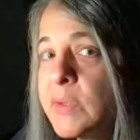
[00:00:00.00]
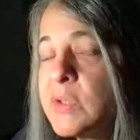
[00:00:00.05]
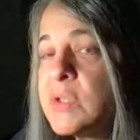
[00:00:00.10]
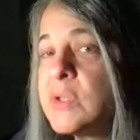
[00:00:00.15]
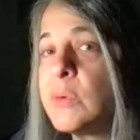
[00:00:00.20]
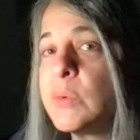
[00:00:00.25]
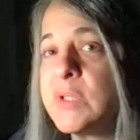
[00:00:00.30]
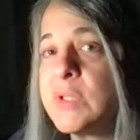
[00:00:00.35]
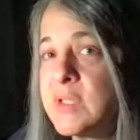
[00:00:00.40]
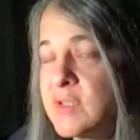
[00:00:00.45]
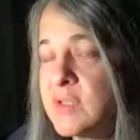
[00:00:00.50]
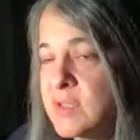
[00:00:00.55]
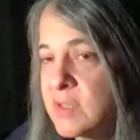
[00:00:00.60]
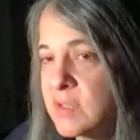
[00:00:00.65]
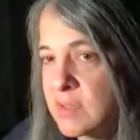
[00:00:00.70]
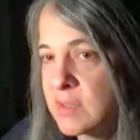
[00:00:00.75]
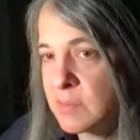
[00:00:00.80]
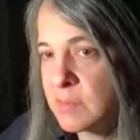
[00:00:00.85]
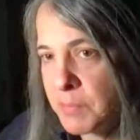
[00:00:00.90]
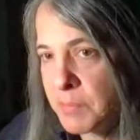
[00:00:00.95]
So
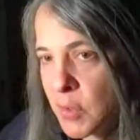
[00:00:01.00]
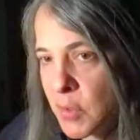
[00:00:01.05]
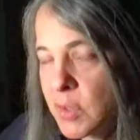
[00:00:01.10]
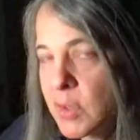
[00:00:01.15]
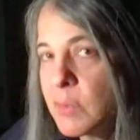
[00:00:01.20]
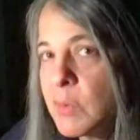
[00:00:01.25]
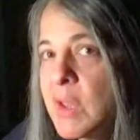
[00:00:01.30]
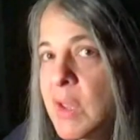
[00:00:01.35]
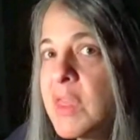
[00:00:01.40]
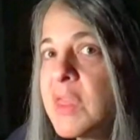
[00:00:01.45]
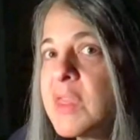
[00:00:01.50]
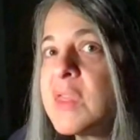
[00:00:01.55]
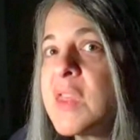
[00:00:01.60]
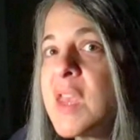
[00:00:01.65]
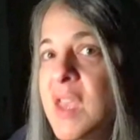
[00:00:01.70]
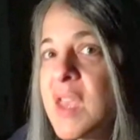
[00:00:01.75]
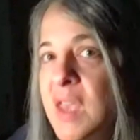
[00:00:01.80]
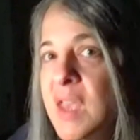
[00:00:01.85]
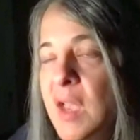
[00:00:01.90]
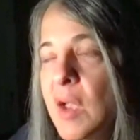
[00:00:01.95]
it's Mercury
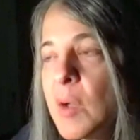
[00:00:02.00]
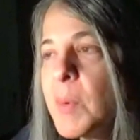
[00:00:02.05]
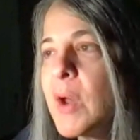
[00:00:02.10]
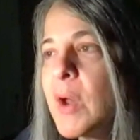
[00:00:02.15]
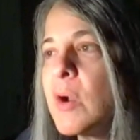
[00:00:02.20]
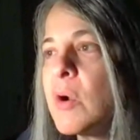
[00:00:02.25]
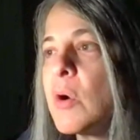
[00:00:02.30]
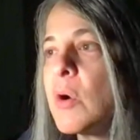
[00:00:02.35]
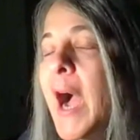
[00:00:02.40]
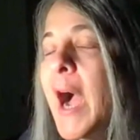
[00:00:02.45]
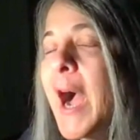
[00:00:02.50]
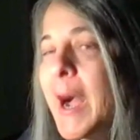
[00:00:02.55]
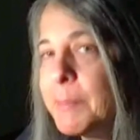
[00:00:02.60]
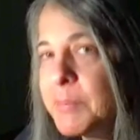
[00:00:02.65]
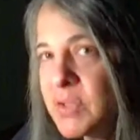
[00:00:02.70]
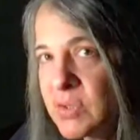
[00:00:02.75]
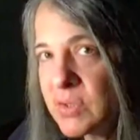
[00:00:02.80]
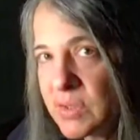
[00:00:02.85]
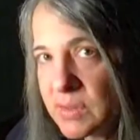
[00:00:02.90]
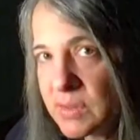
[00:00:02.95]
thinking about her
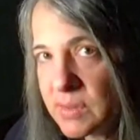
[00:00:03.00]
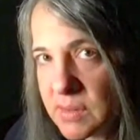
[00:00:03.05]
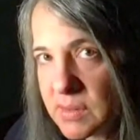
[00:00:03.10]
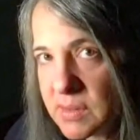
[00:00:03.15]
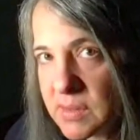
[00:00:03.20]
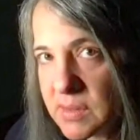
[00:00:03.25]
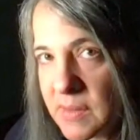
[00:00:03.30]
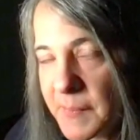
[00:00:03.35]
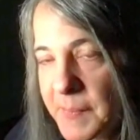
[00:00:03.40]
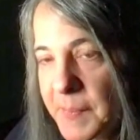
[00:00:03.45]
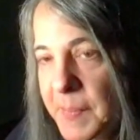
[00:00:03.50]
options.